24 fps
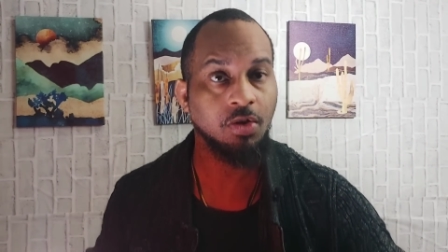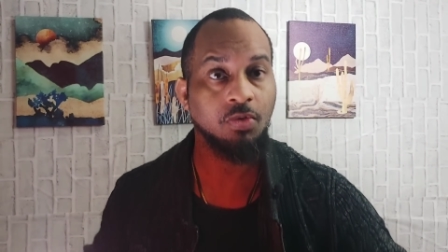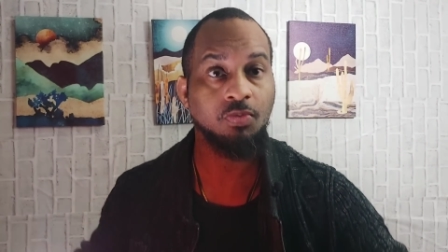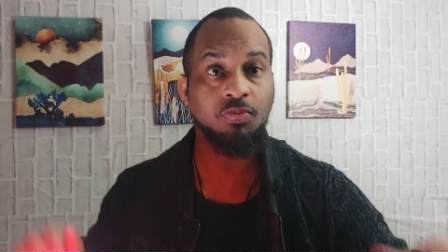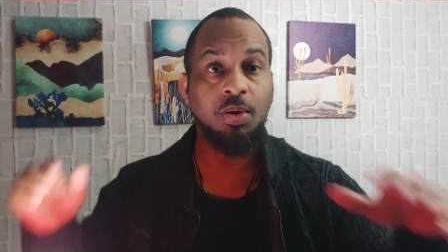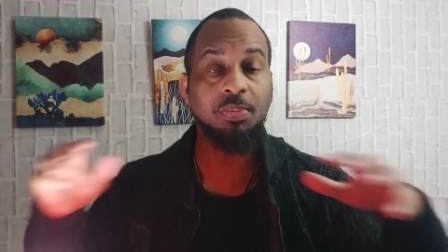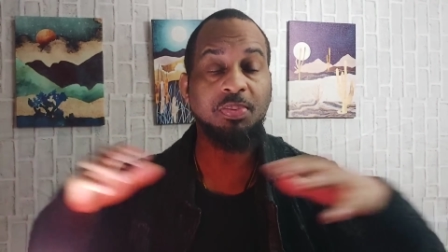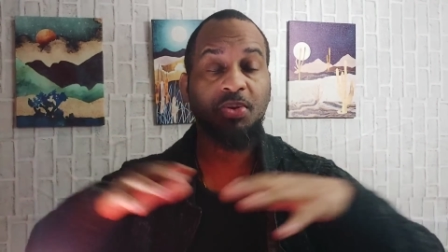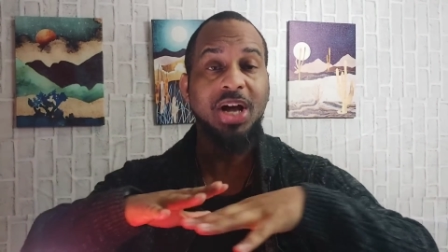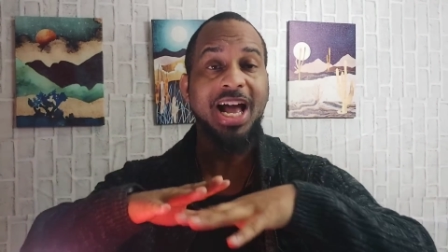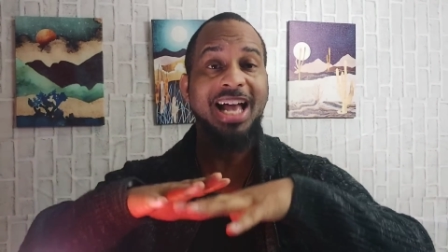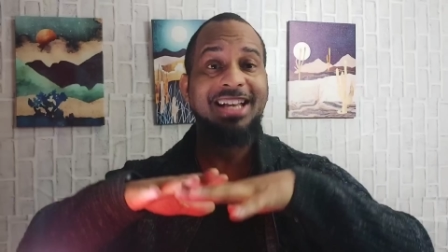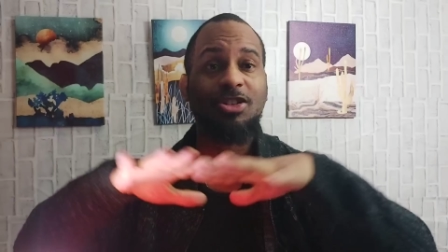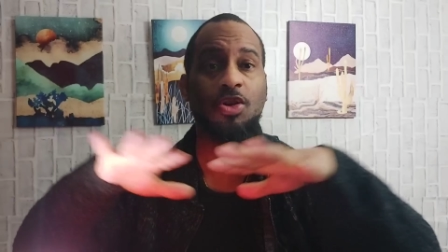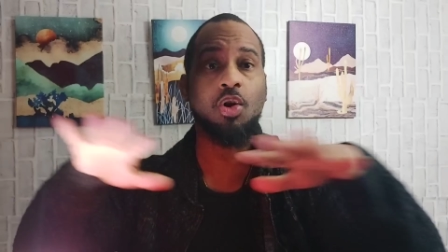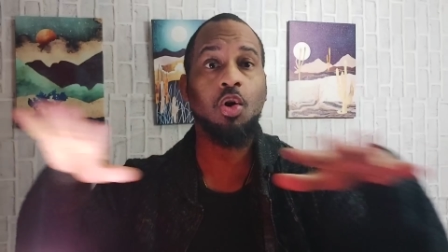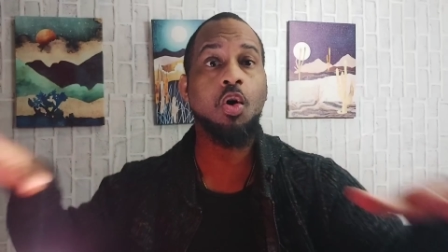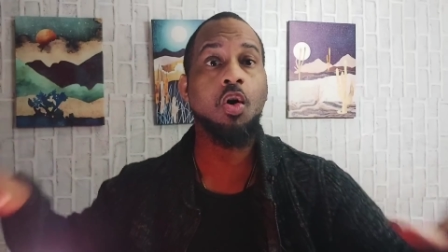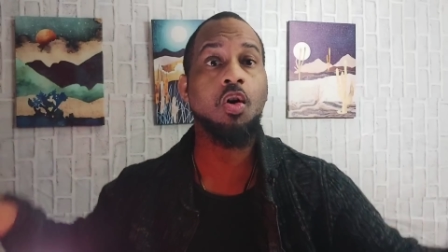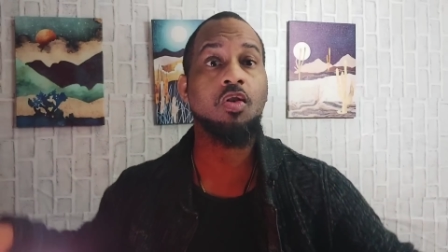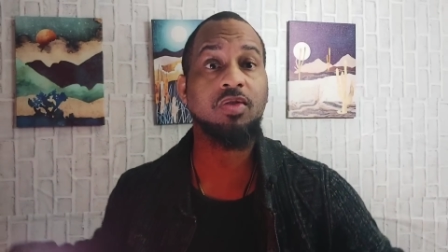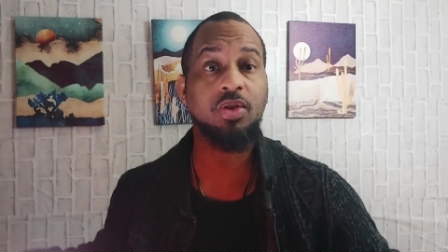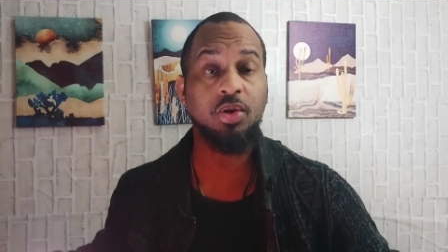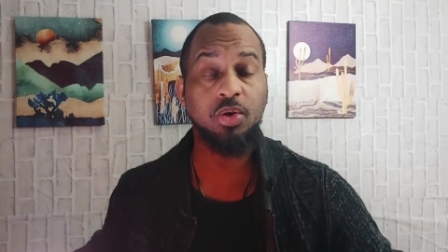Ripple has
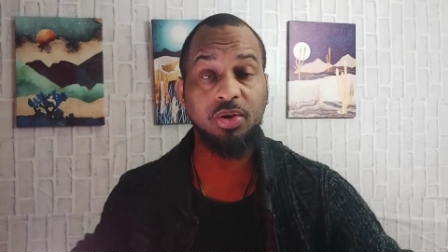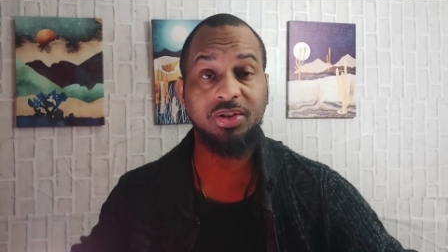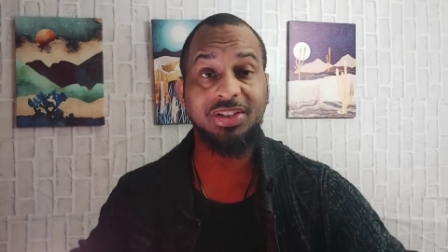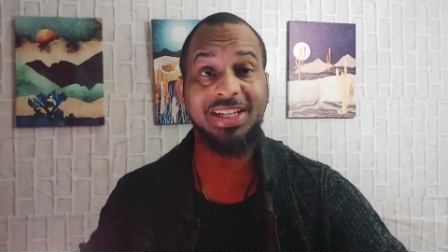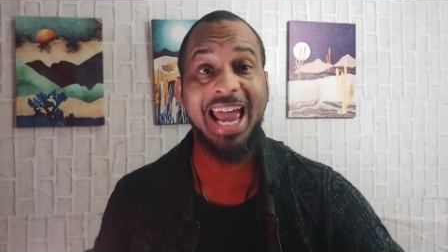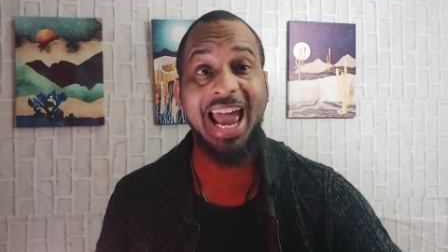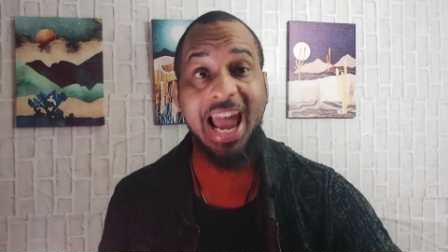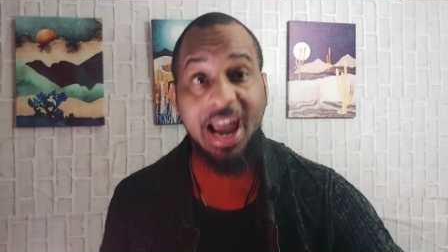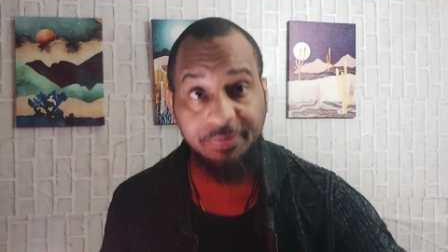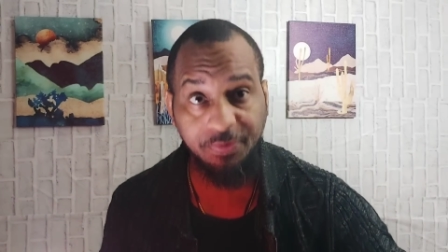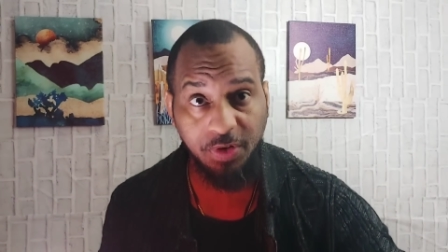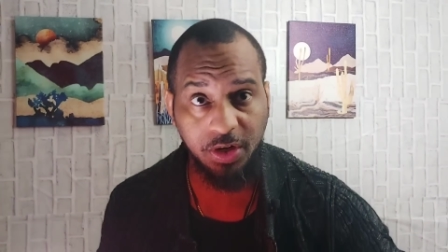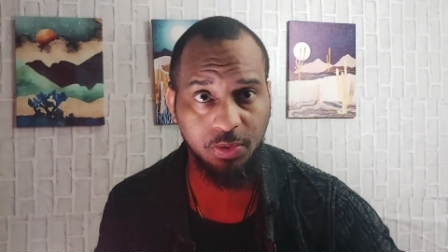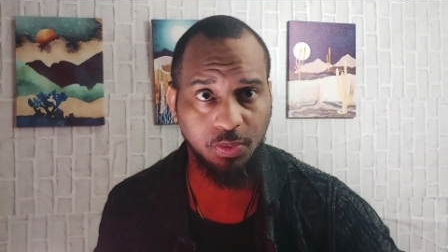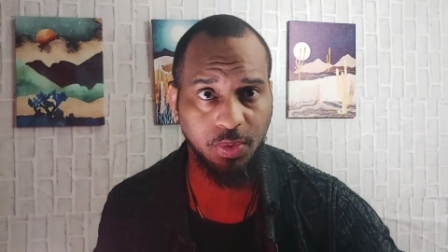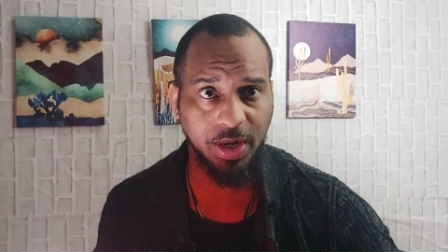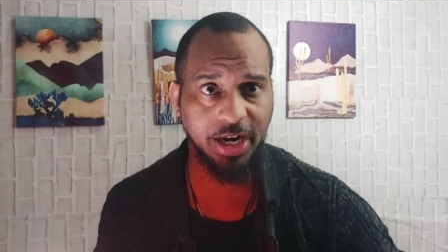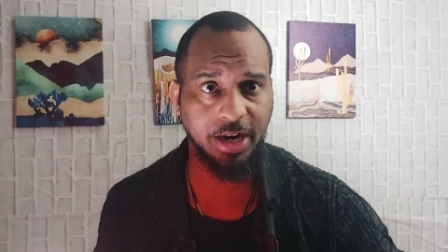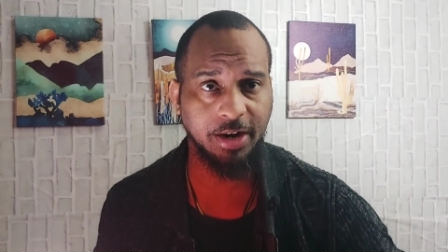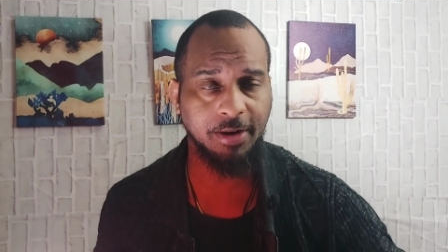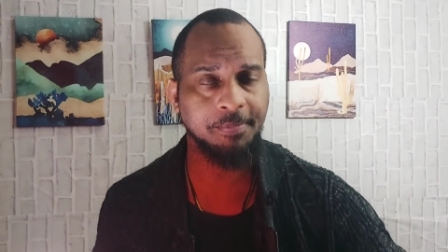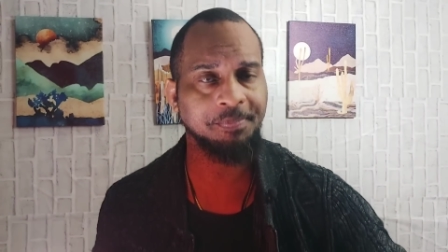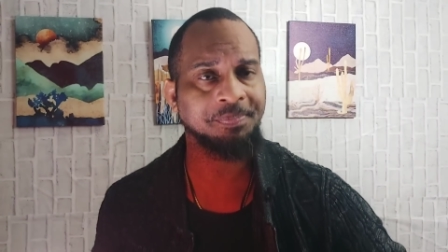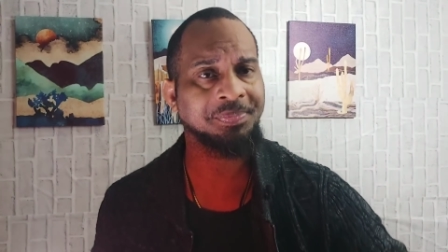corridors
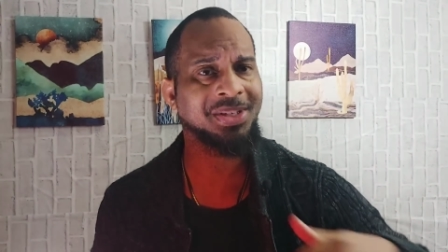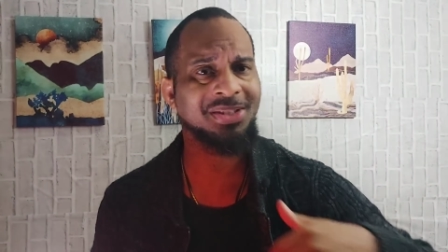everywhere.